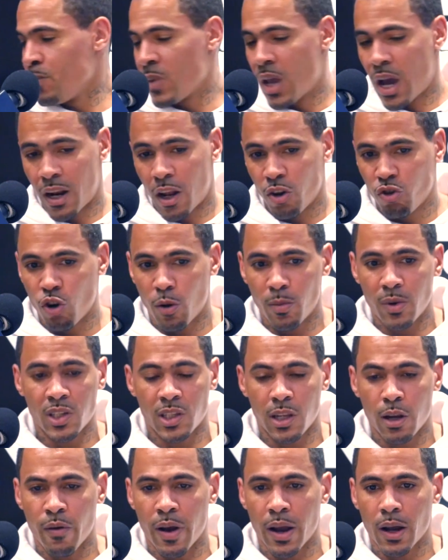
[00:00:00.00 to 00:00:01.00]
And I dropped this
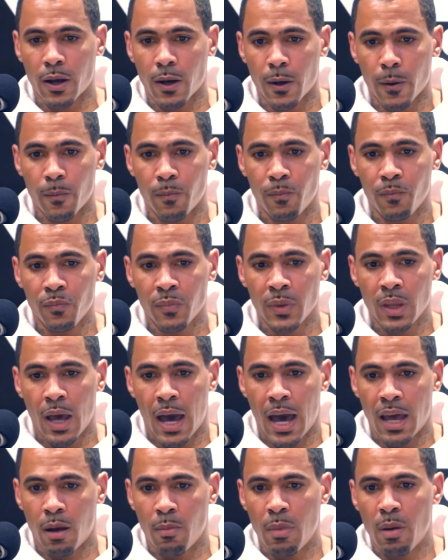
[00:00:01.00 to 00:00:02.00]
lyric.
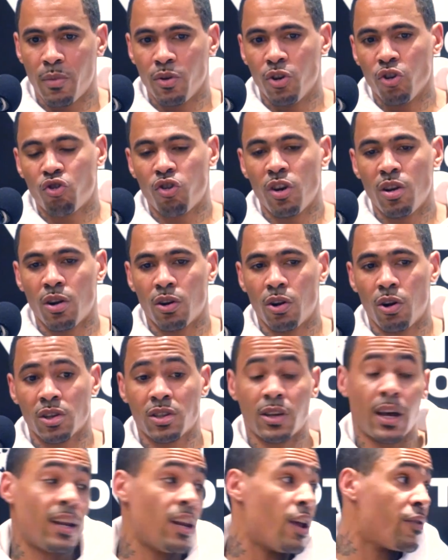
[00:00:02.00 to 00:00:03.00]
And I remember Neutrino and
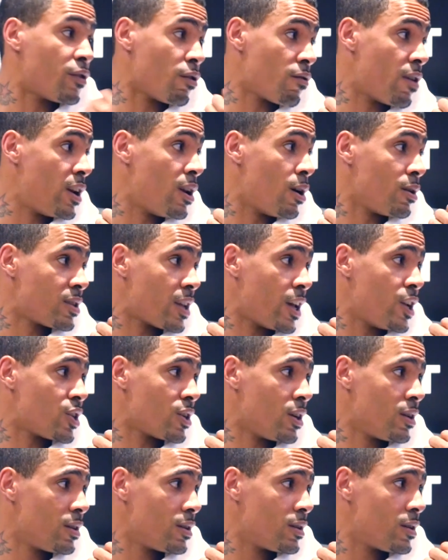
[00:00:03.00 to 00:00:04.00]
Oxide left the radio
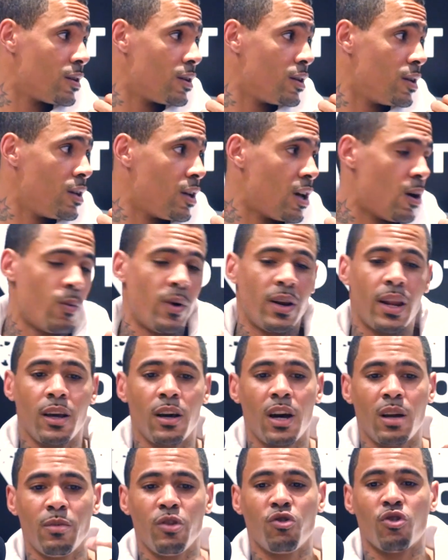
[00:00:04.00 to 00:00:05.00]
station. And when they
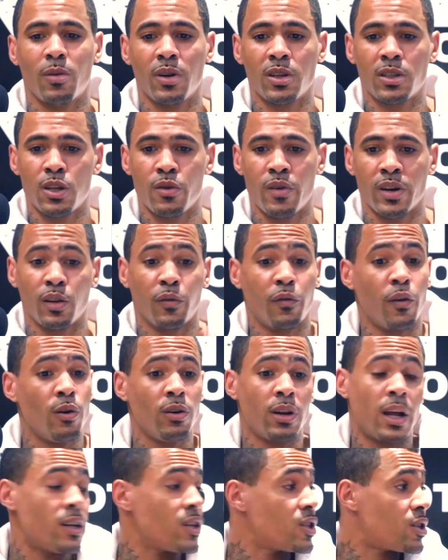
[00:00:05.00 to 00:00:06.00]
heard me drop this lyric, the phone
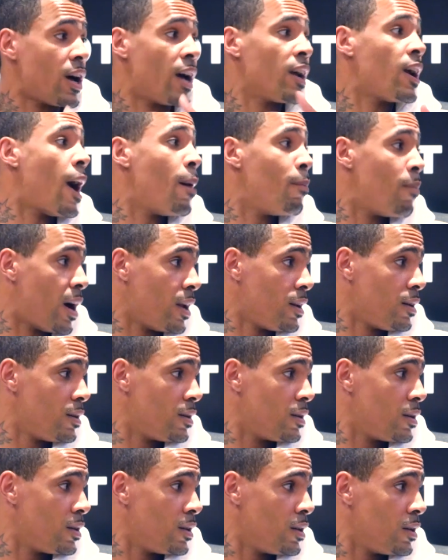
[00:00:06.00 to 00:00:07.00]
line just started going mad.
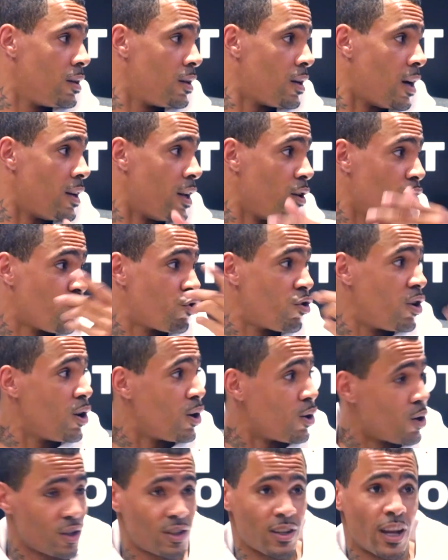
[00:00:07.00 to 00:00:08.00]
And then Neutrino
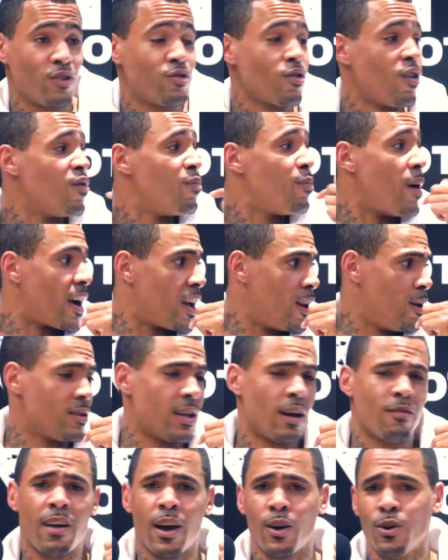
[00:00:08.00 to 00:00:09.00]
and Oxide drove back and he was
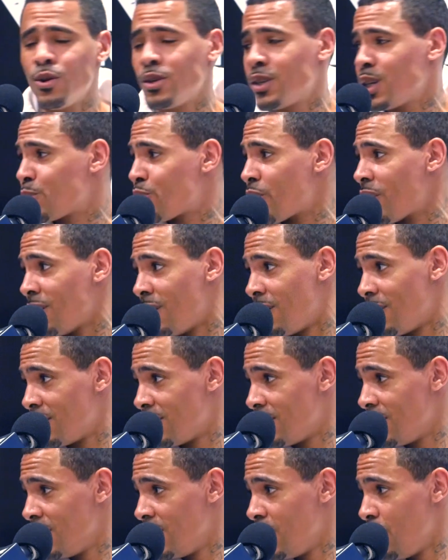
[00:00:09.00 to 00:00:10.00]
like, right, who's this brother?
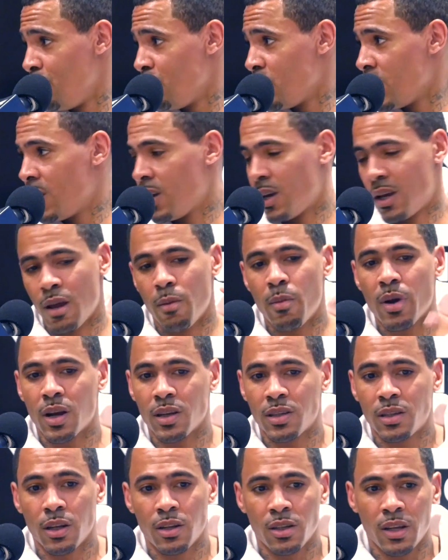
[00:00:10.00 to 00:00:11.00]
And then Mega
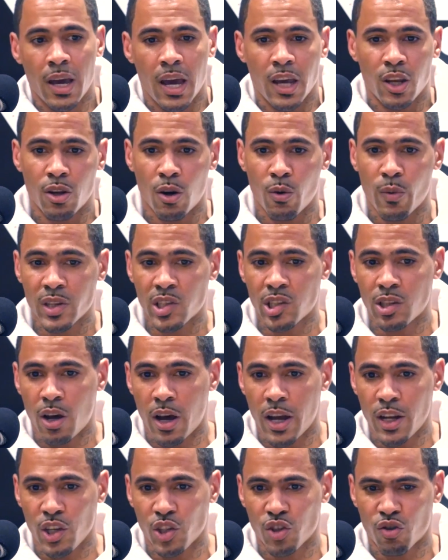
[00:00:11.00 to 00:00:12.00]
said, yeah, you know, we're
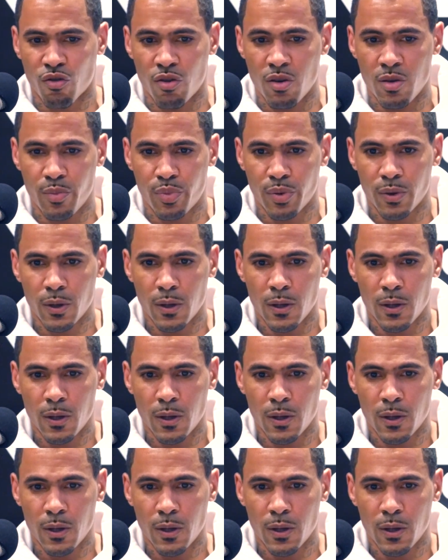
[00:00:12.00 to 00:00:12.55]
starting this group.